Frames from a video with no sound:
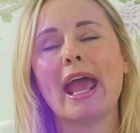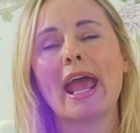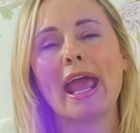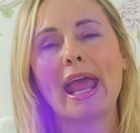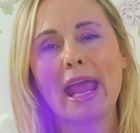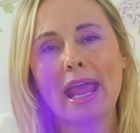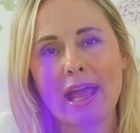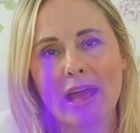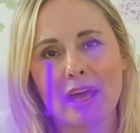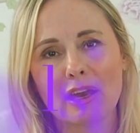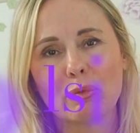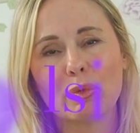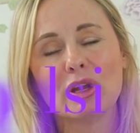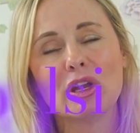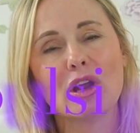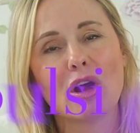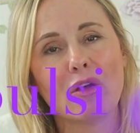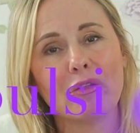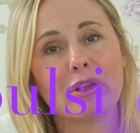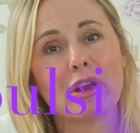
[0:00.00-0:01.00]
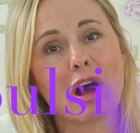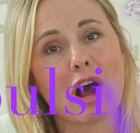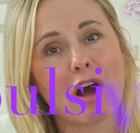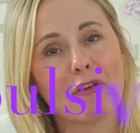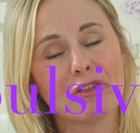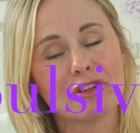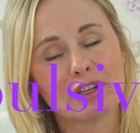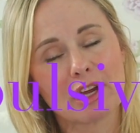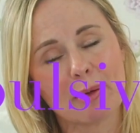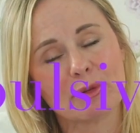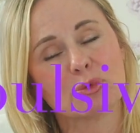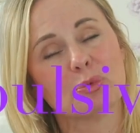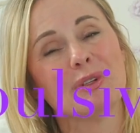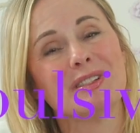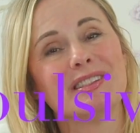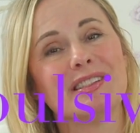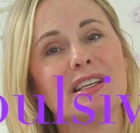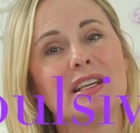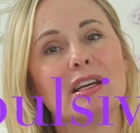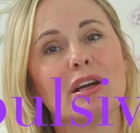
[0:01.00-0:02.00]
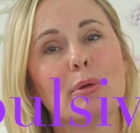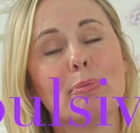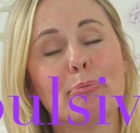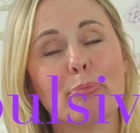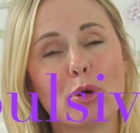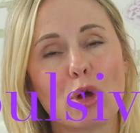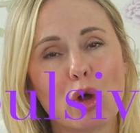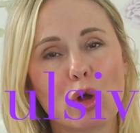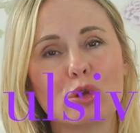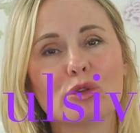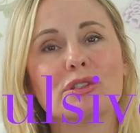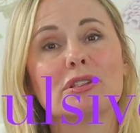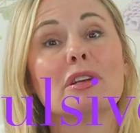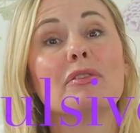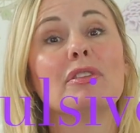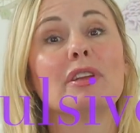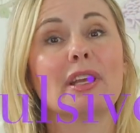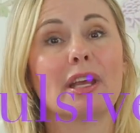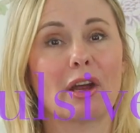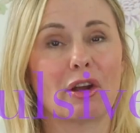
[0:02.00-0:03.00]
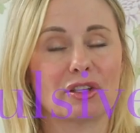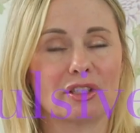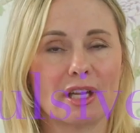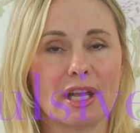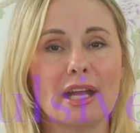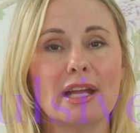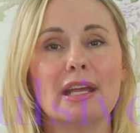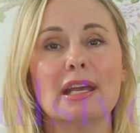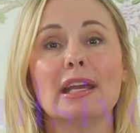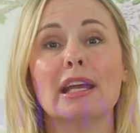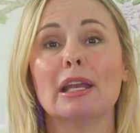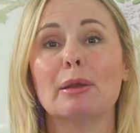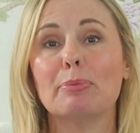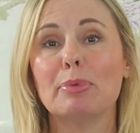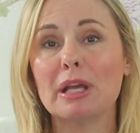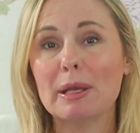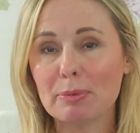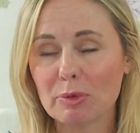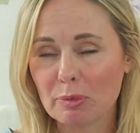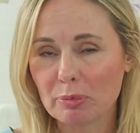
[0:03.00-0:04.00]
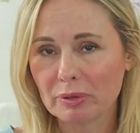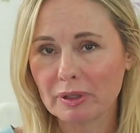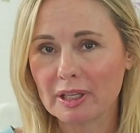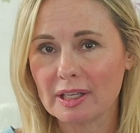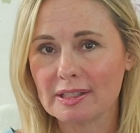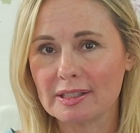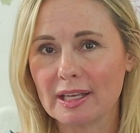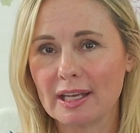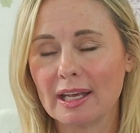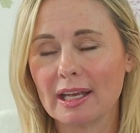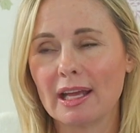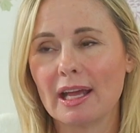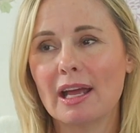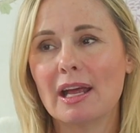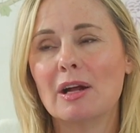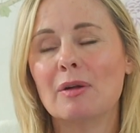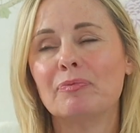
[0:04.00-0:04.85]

And we know that oftentimes we see compulsive caretaking and people pleasing